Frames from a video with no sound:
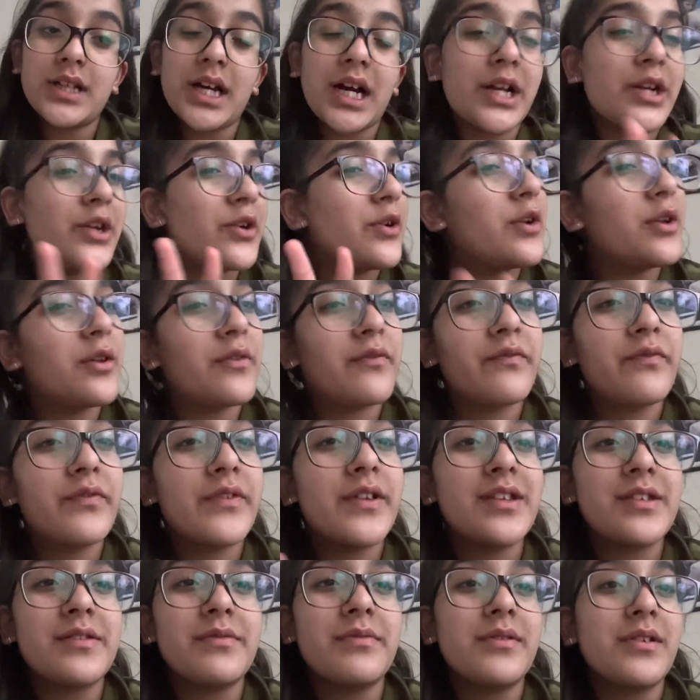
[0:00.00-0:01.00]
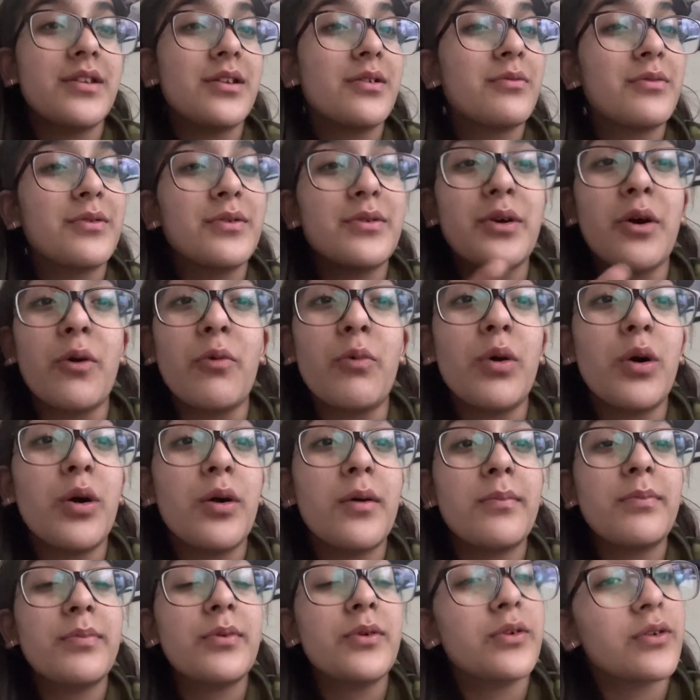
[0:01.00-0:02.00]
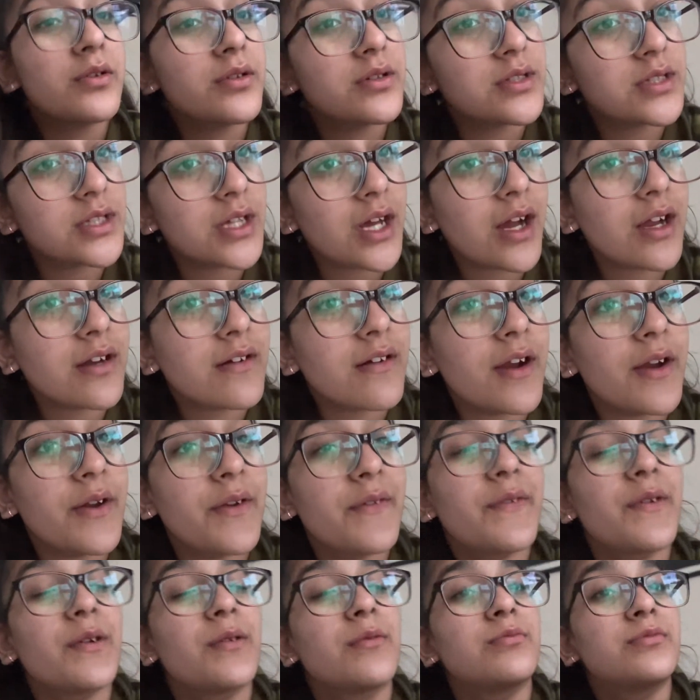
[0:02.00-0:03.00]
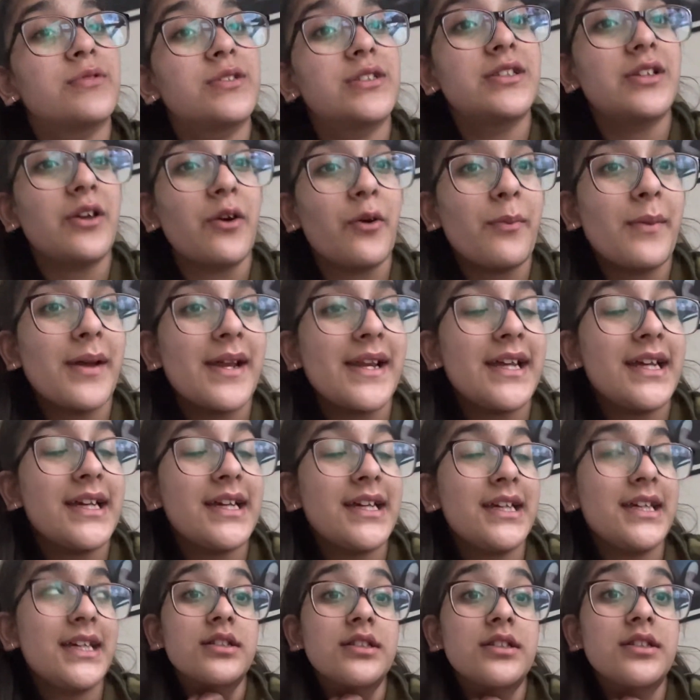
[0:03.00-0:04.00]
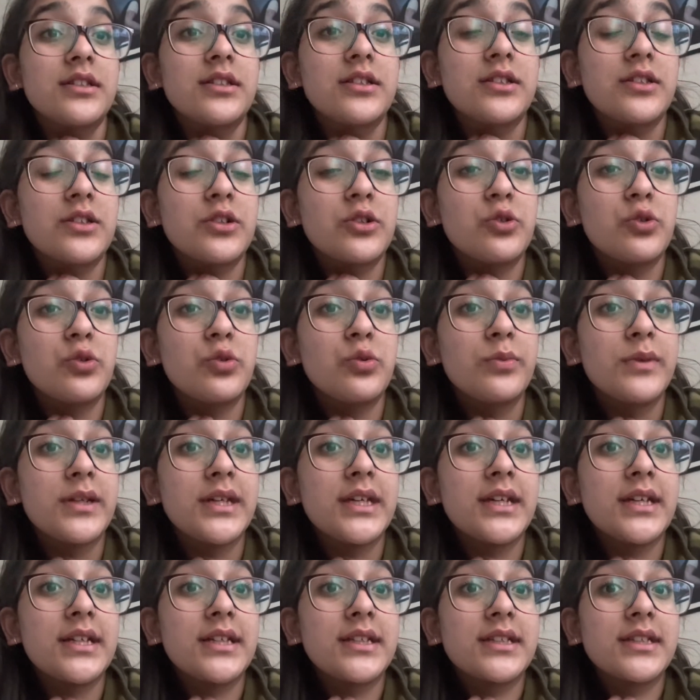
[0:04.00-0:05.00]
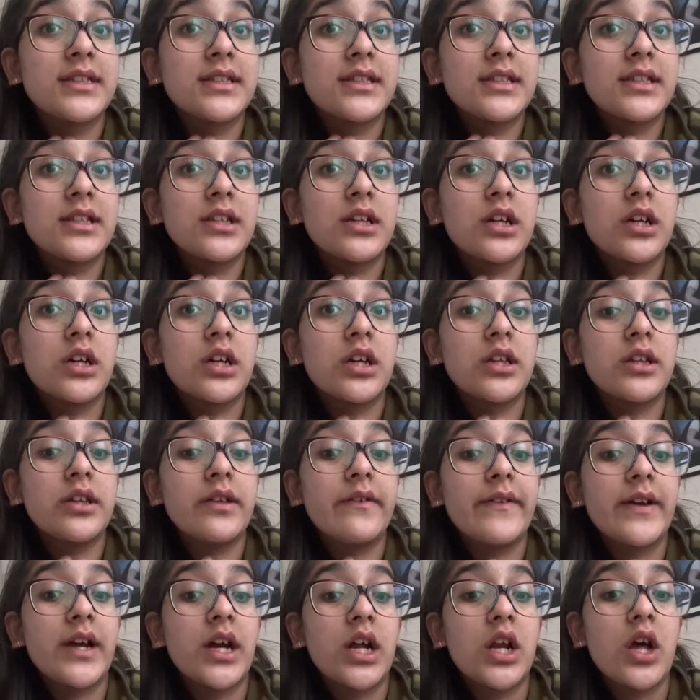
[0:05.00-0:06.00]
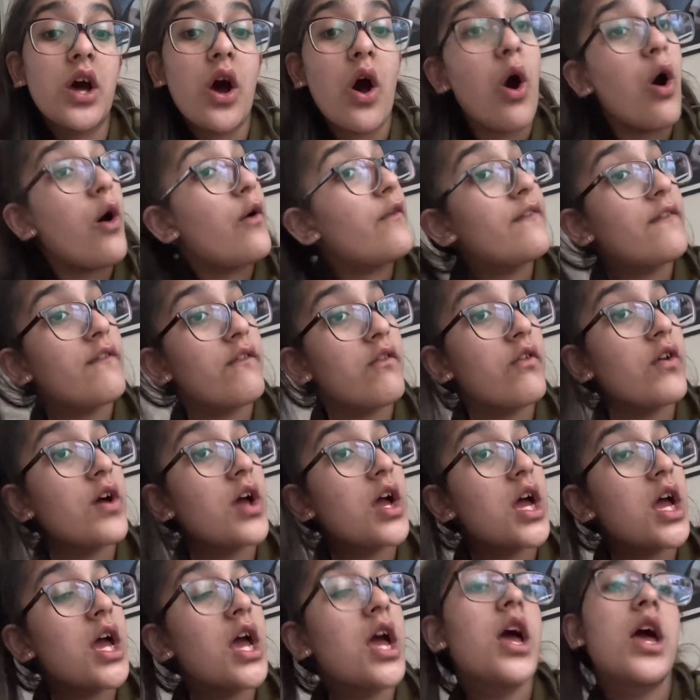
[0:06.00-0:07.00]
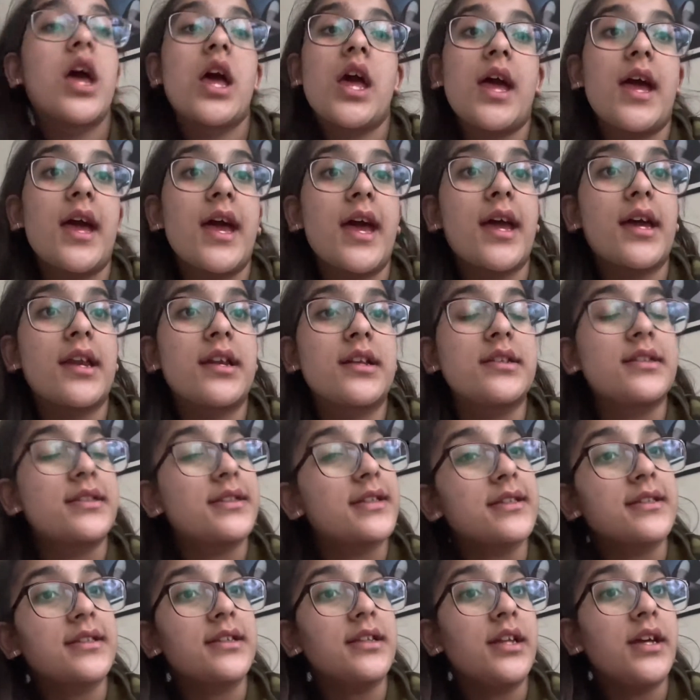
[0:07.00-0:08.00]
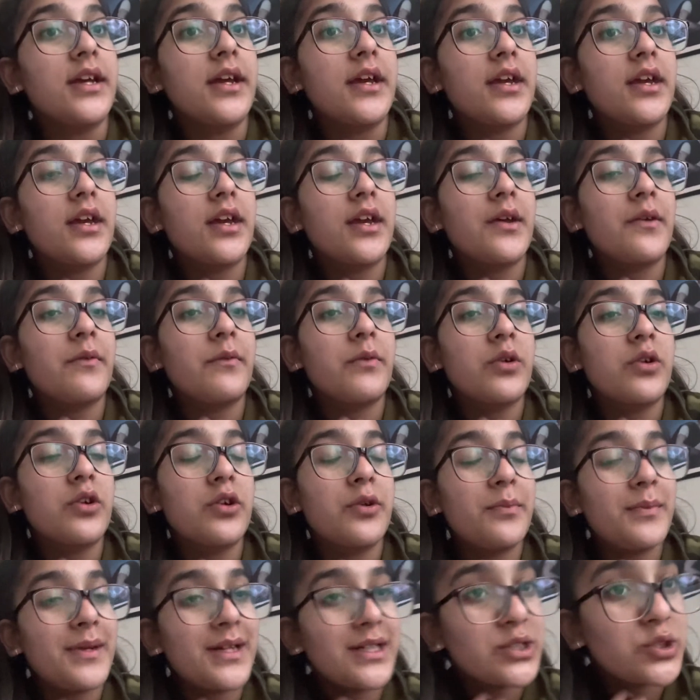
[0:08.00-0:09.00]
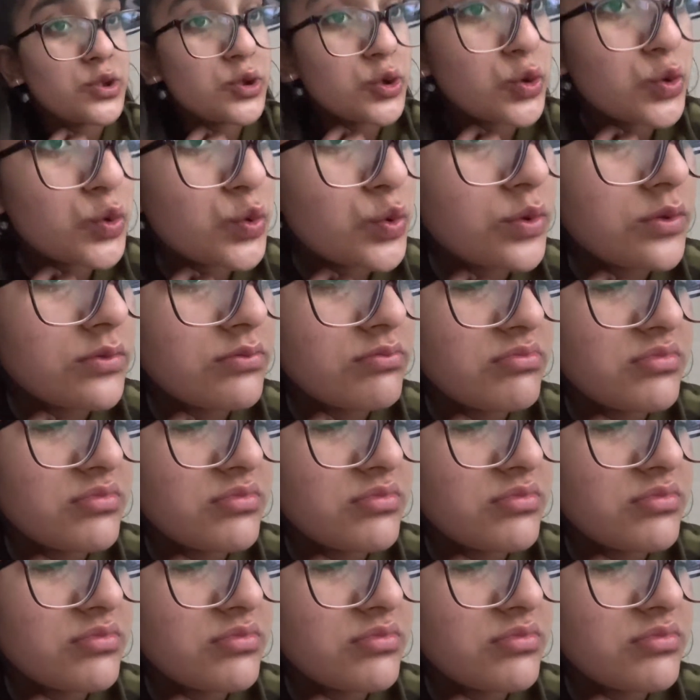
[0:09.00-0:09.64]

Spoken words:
I don't know if this video will go up because I tried to film so many in less than 2 weeks. We had it off and it's Saturday and we're going back to school on